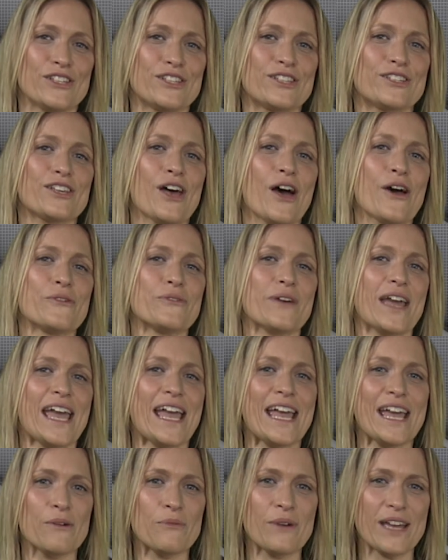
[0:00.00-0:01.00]
So
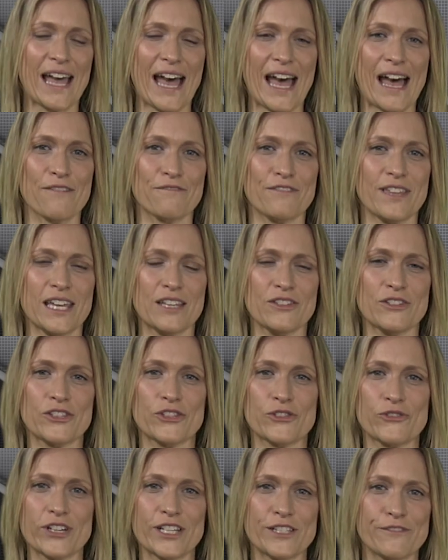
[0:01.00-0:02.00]
here we have the
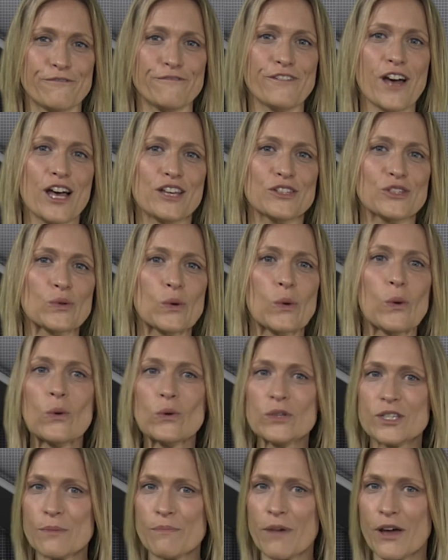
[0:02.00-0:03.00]
industry's first
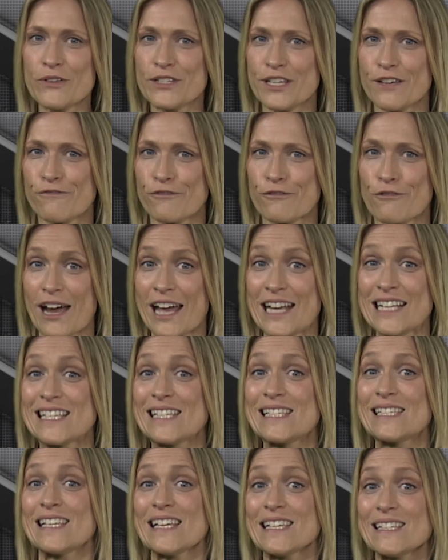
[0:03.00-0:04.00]
automotive grade
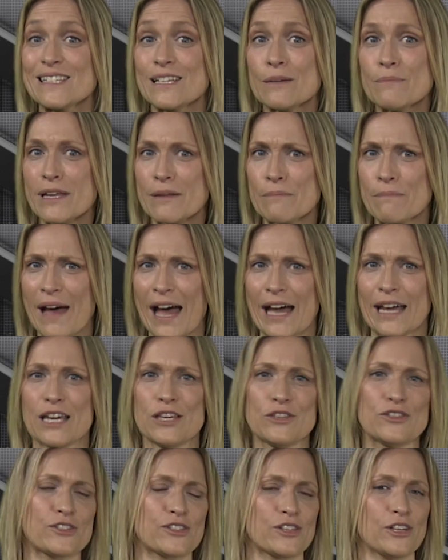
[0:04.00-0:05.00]
system in
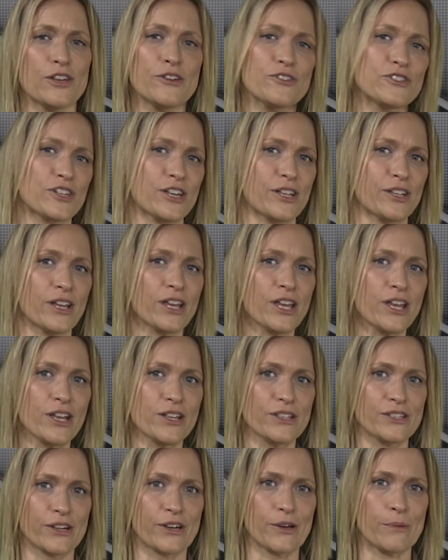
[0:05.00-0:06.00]
package solution
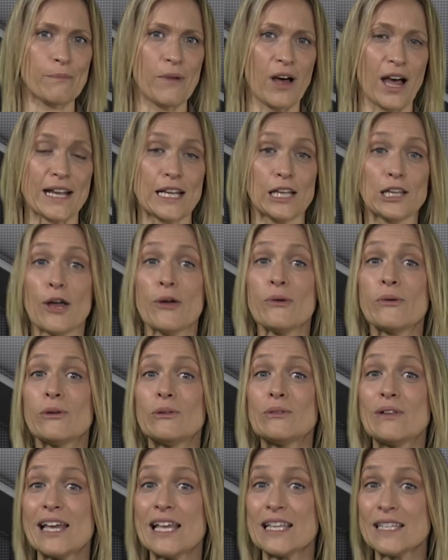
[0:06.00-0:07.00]
to combine
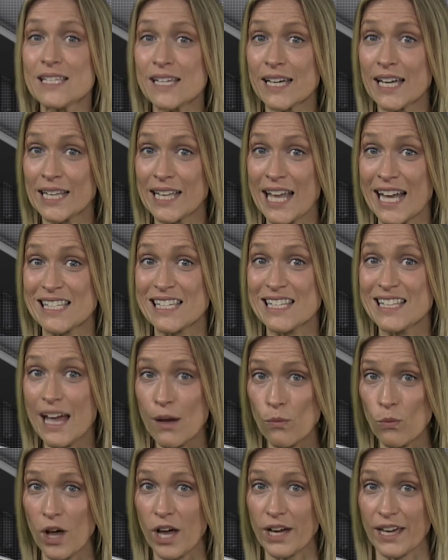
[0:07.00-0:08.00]
local interconnect
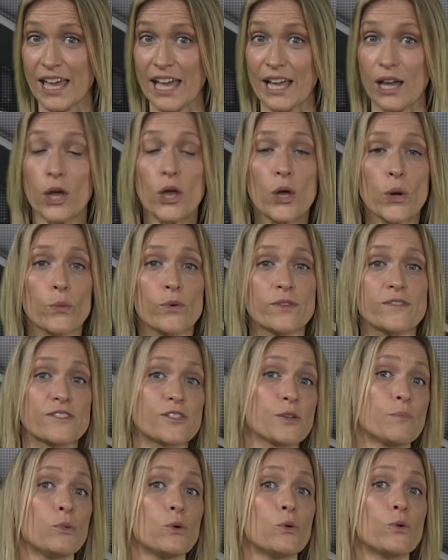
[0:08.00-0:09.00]
networking with
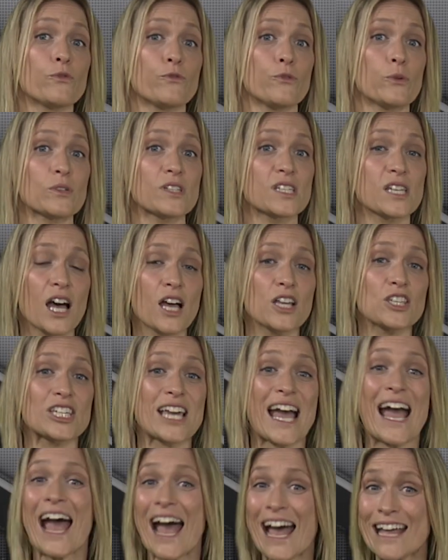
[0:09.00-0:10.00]
support for
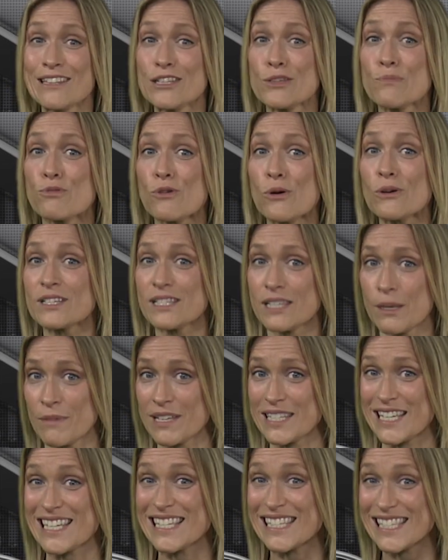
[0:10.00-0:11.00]
touch and
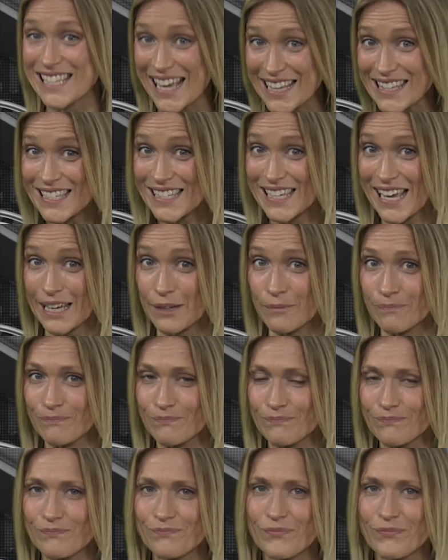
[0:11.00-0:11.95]
proximity sensing.